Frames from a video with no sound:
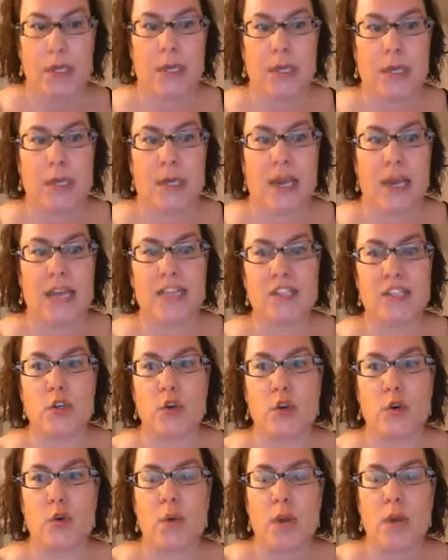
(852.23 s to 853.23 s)
Okay,
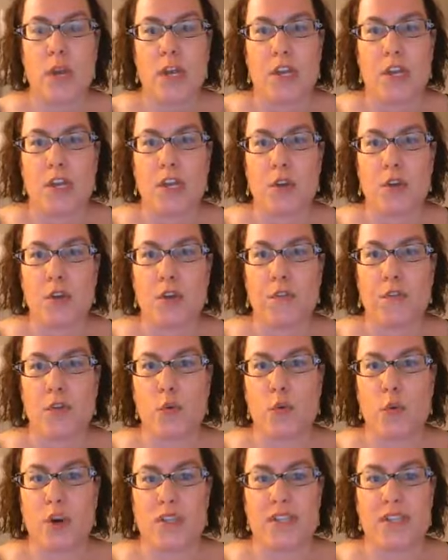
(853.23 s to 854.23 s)
so you're going to look for
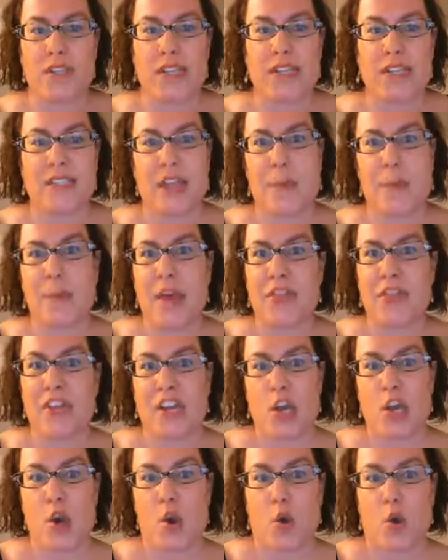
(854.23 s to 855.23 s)
words like
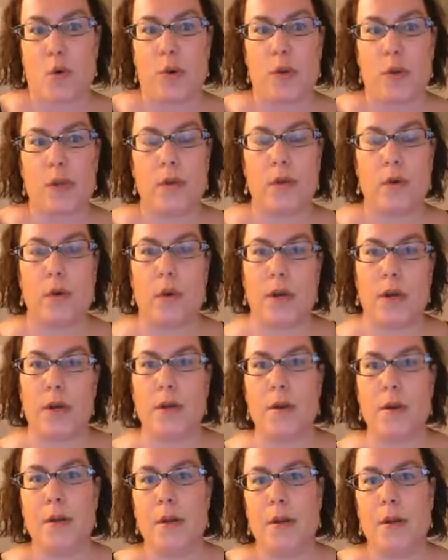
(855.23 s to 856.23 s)
dimethicone
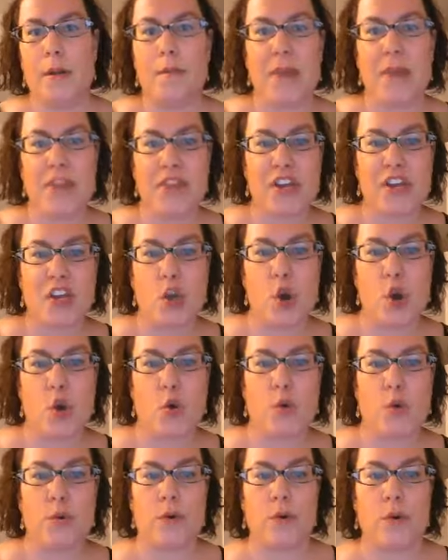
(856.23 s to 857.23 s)
or
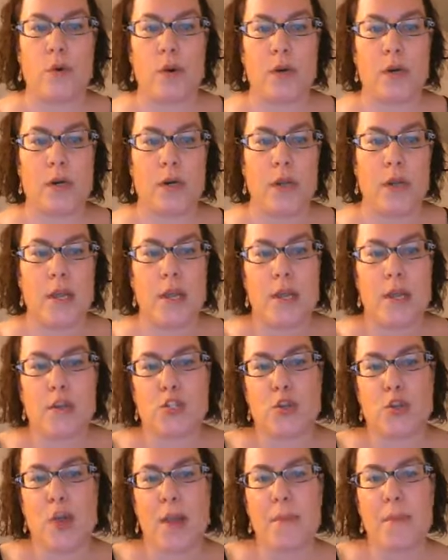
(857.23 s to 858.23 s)
methicone or
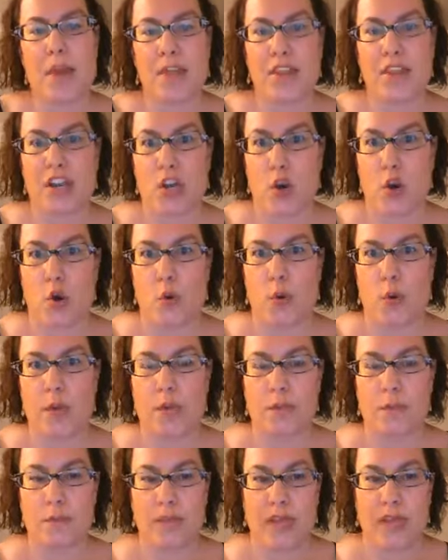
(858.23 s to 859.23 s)
trimethicone.
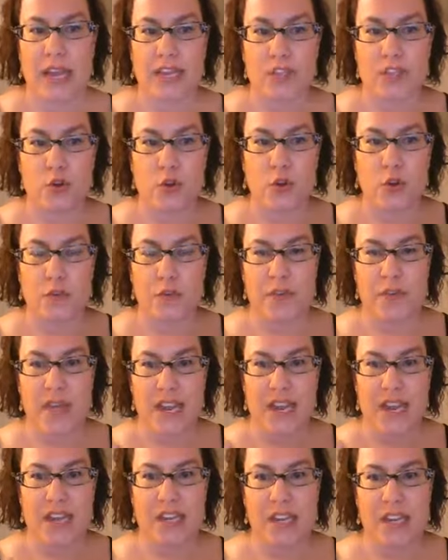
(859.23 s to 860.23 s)
Okay, so look for
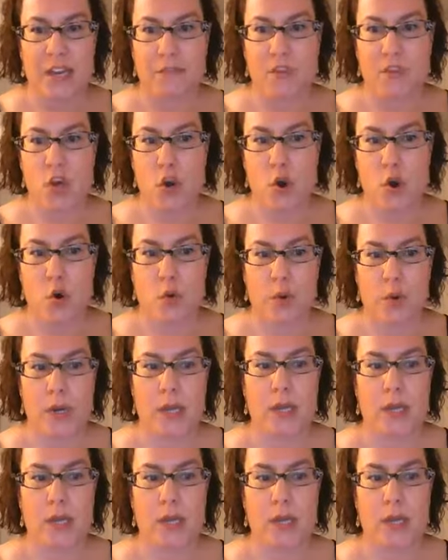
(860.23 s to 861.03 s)
that ending of cone.